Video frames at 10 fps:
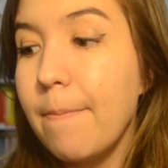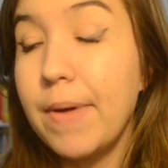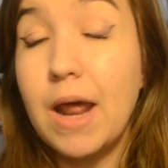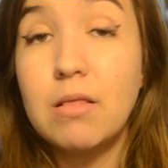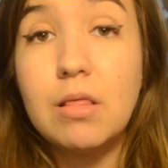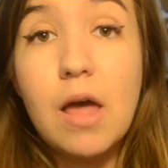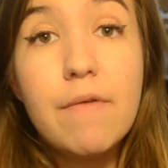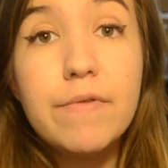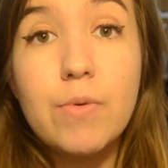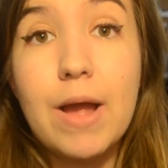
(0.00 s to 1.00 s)
But I
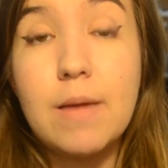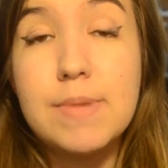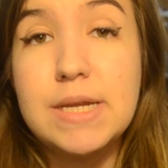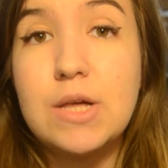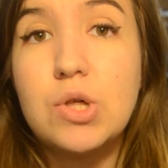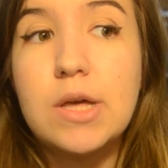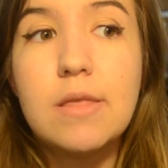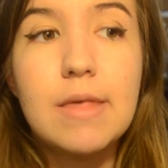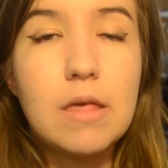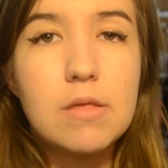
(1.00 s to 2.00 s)
love your
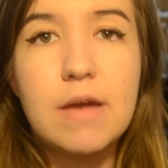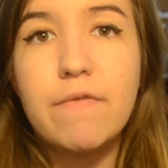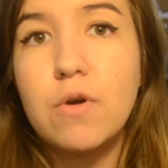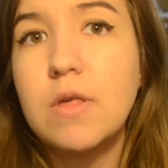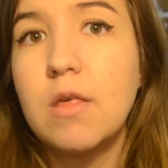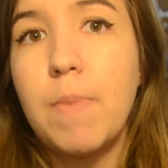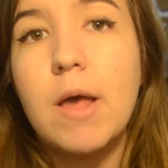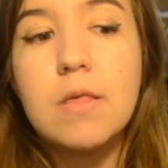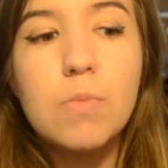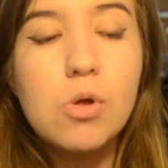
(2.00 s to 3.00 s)
recommendations, as diverse as
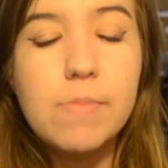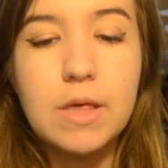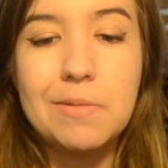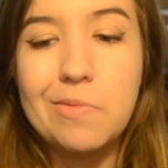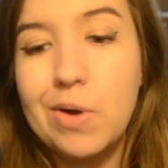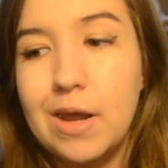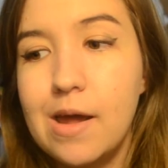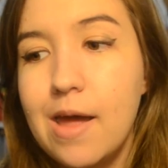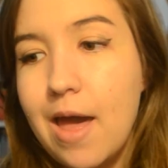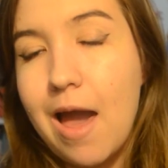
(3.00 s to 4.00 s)
possible, because we want
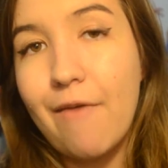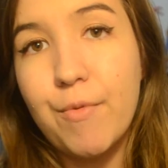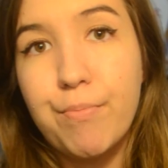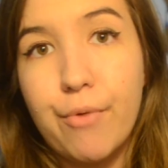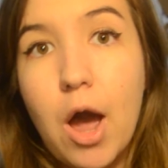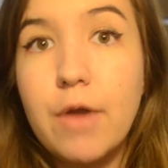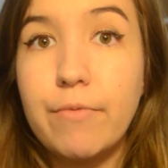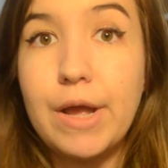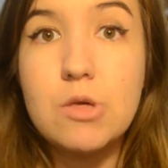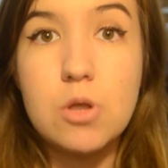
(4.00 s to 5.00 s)
to have a broad
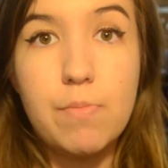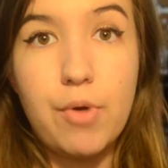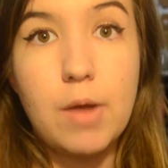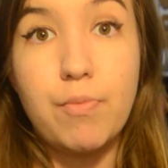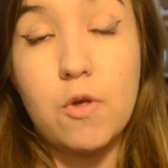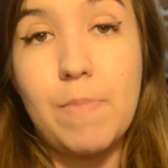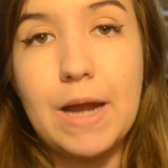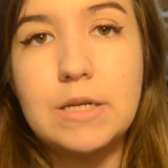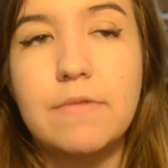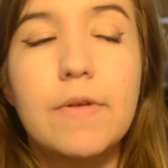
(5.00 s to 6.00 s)
range and a broad
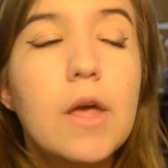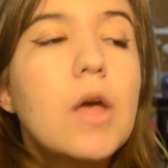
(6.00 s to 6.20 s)
perspective.